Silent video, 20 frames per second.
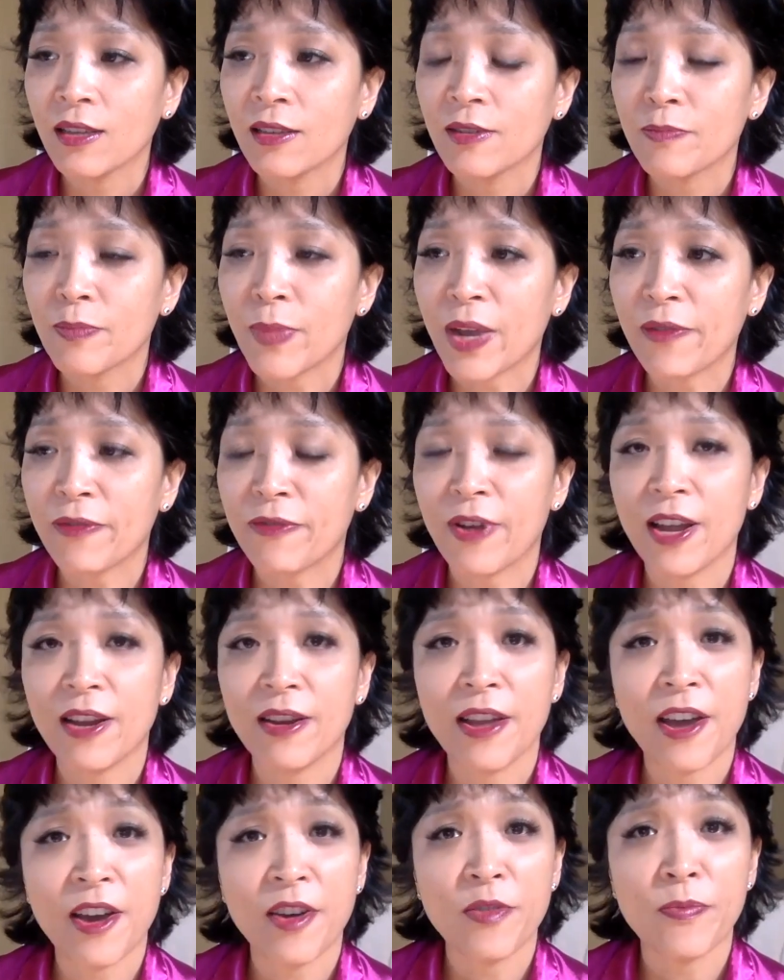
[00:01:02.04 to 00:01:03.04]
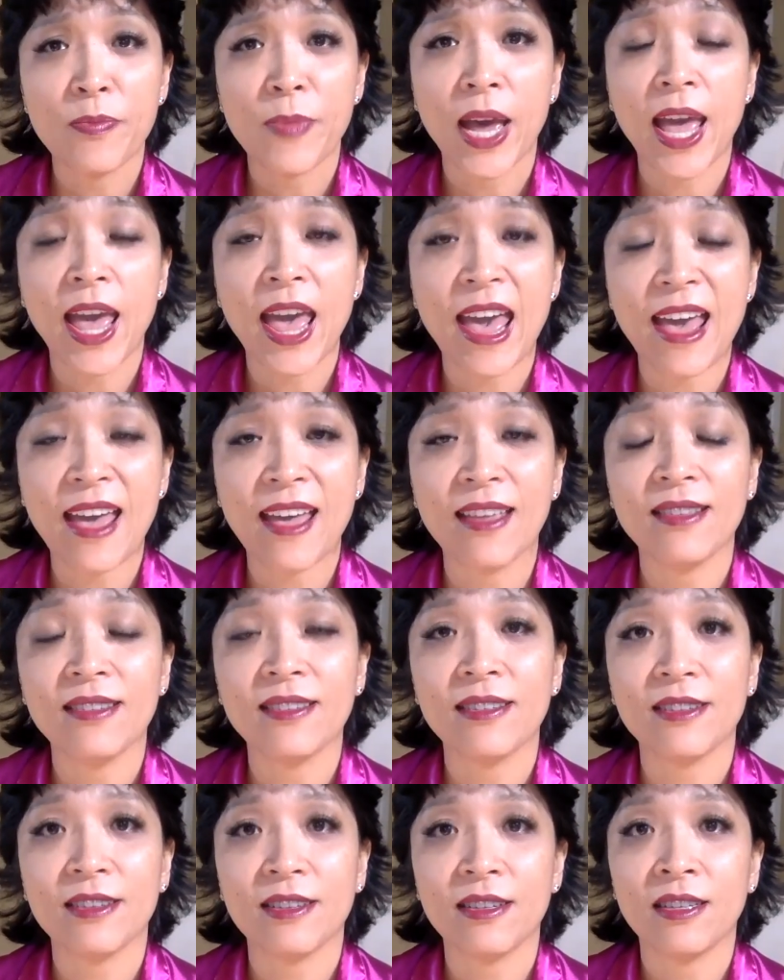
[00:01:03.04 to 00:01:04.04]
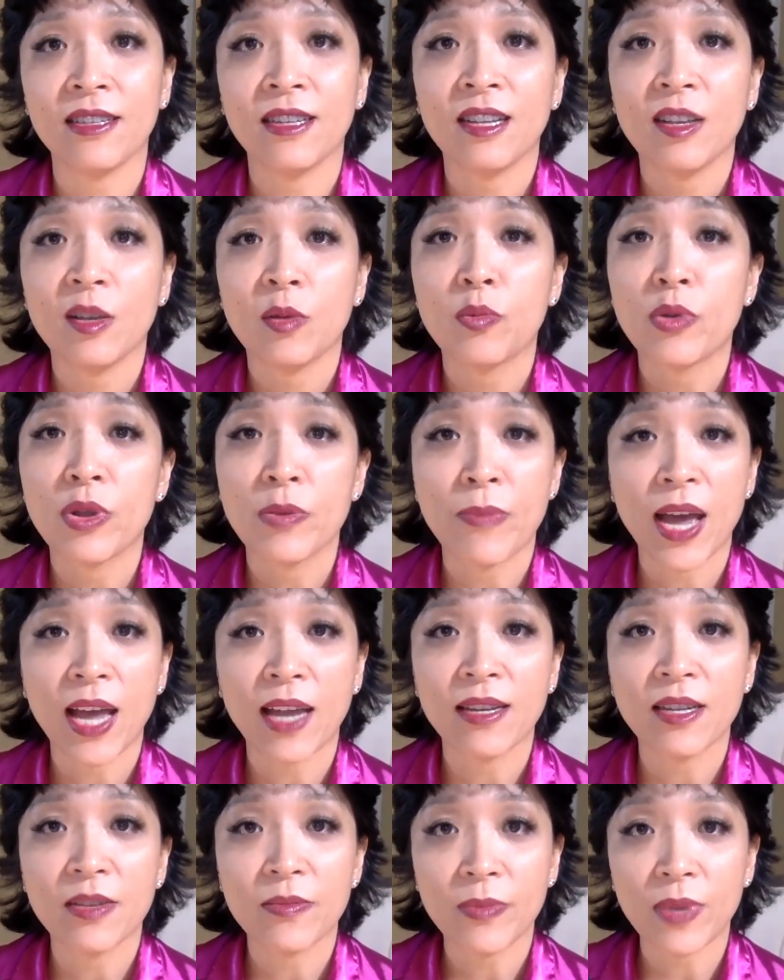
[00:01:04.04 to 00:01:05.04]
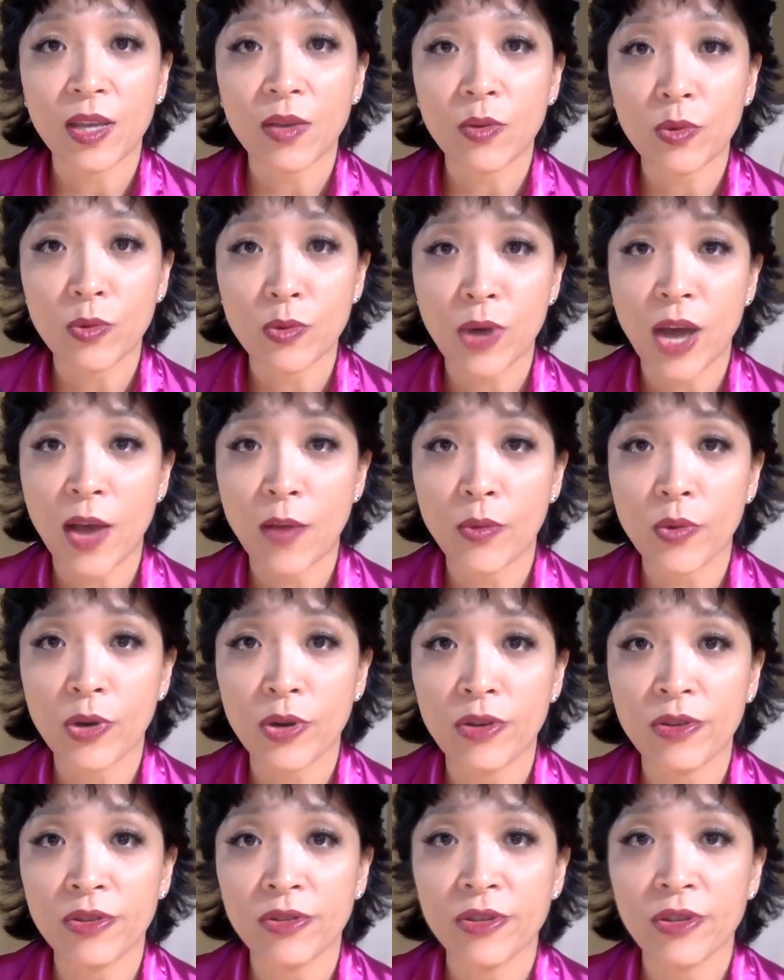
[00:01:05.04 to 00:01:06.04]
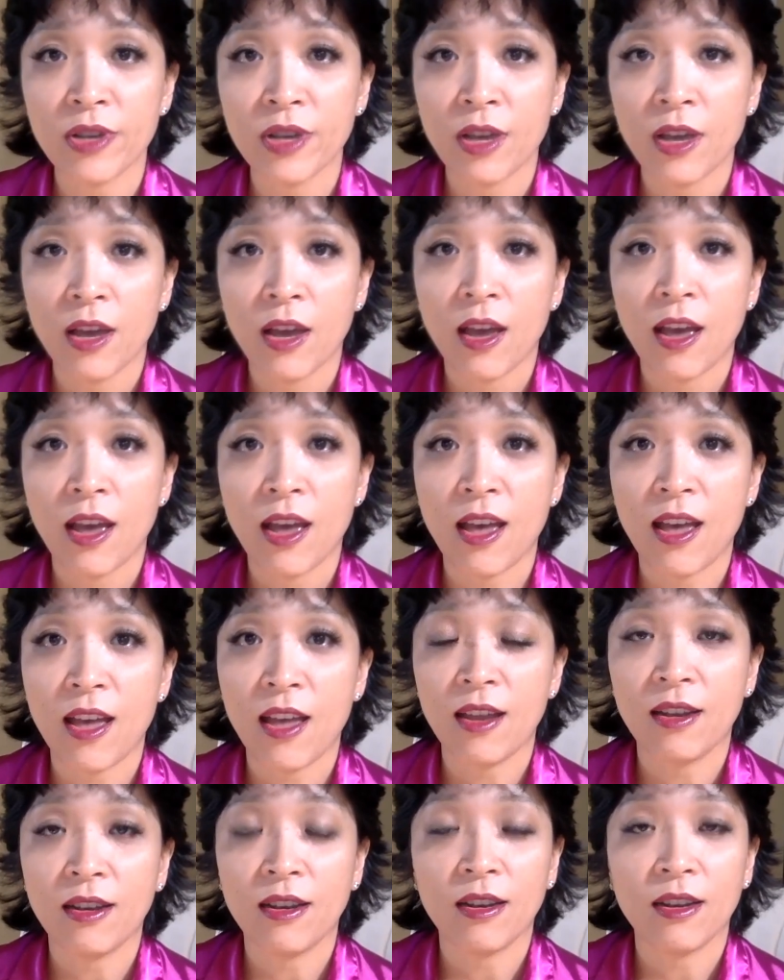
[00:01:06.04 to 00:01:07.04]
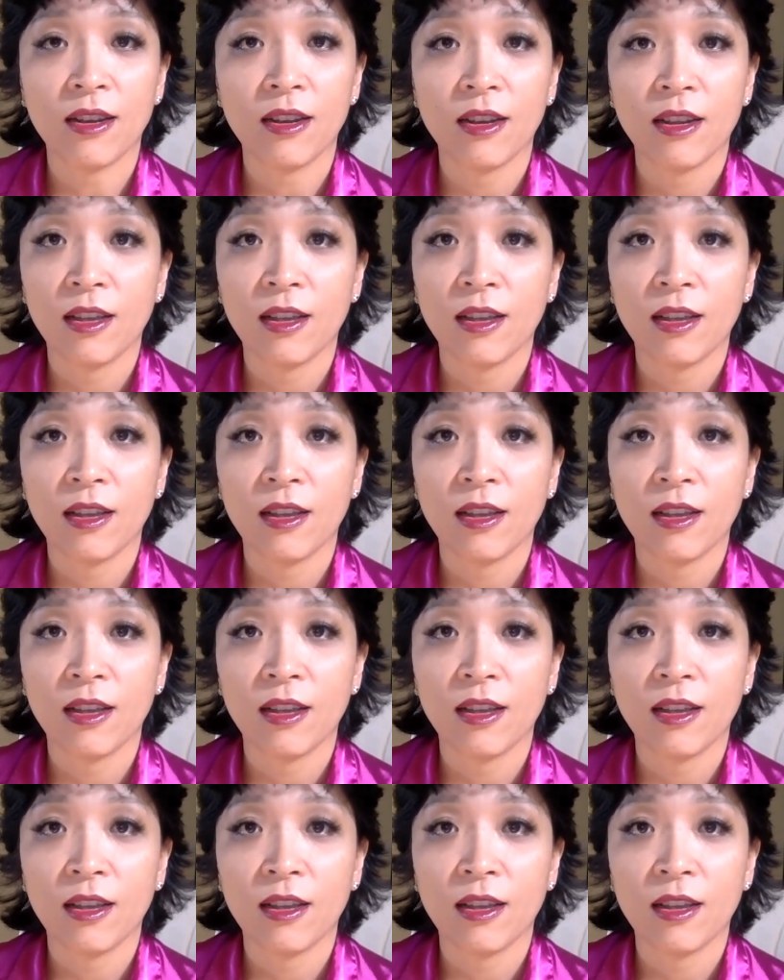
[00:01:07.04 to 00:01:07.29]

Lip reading: my friend held my hands and reminded me who I was and